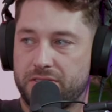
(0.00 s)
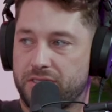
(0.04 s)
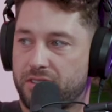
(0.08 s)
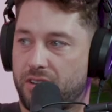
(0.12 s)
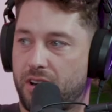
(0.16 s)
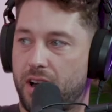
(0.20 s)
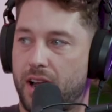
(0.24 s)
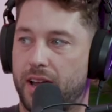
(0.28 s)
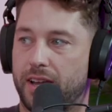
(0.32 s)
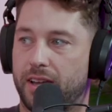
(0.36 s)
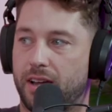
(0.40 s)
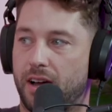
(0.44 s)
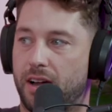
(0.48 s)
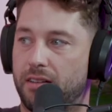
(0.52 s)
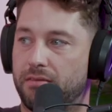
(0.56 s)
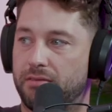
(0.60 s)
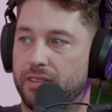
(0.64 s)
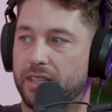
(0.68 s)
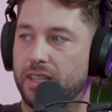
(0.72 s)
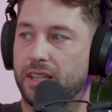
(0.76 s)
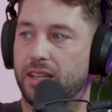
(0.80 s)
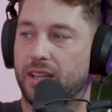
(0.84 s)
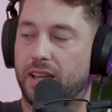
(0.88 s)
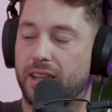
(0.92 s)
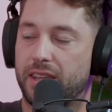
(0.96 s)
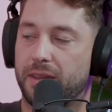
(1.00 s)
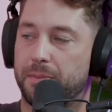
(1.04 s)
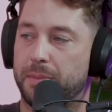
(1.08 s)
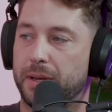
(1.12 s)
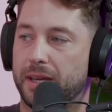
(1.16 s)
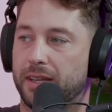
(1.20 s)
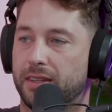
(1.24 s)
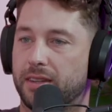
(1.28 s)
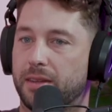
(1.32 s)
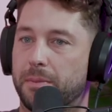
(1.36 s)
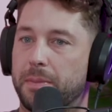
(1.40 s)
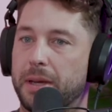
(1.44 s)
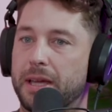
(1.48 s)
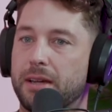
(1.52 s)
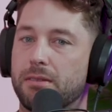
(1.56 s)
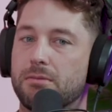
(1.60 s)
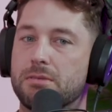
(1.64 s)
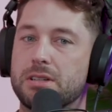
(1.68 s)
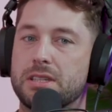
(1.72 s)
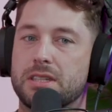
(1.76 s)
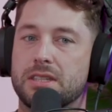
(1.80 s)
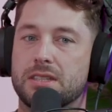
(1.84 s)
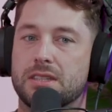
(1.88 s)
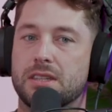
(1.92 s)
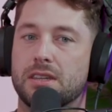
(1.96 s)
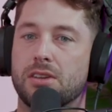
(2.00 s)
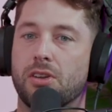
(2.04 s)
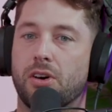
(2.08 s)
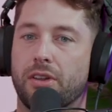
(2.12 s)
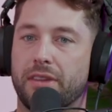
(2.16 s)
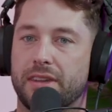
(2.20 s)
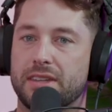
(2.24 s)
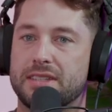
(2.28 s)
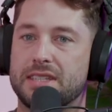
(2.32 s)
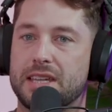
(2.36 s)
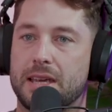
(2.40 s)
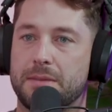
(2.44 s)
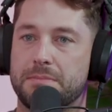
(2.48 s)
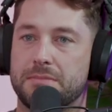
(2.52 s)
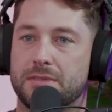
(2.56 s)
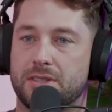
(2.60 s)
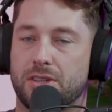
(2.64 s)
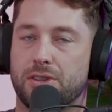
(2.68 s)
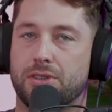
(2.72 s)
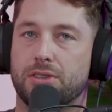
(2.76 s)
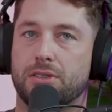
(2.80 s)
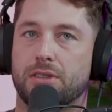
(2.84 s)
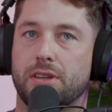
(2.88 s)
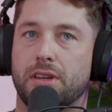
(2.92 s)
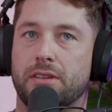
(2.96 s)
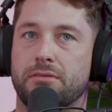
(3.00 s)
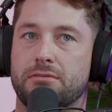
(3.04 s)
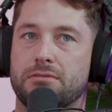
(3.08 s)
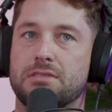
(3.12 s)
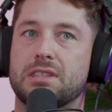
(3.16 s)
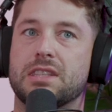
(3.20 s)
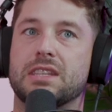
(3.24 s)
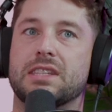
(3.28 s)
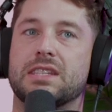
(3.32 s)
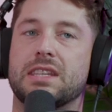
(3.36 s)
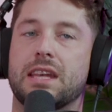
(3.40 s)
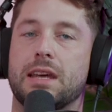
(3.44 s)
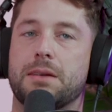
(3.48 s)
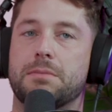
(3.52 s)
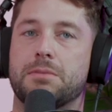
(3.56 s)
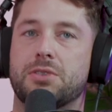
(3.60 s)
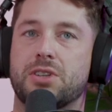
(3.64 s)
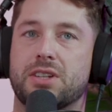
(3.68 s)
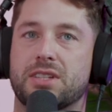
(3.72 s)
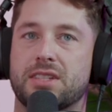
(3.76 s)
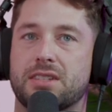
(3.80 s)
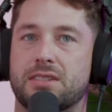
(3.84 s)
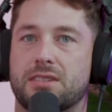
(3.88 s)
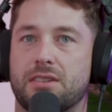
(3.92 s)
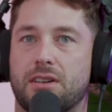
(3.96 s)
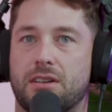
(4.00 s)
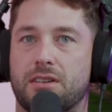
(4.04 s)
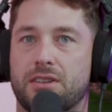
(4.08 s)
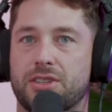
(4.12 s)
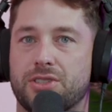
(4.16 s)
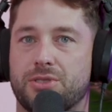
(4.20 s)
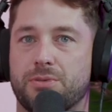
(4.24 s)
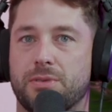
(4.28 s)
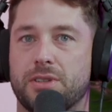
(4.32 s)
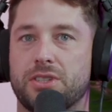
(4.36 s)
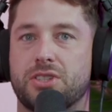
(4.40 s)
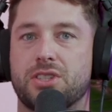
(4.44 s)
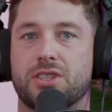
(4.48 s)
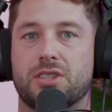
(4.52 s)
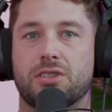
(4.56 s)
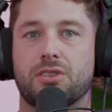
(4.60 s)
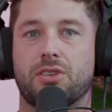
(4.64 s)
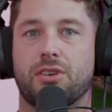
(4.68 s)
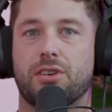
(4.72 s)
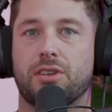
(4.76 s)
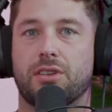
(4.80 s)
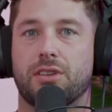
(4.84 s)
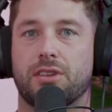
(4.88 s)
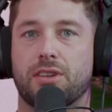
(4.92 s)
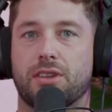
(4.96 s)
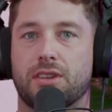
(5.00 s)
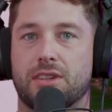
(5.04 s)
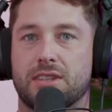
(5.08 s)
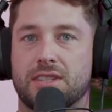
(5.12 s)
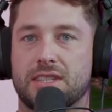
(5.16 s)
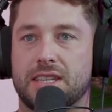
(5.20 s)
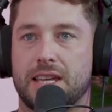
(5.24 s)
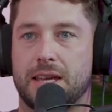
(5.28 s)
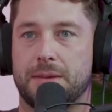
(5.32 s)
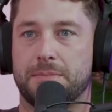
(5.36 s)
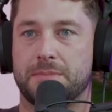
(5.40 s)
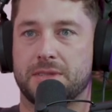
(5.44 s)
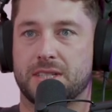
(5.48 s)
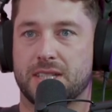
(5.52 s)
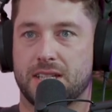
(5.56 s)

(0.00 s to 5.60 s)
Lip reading: was great. I really liked the pink. The pink was not the same. So it was the same dress as the orange one, just not the same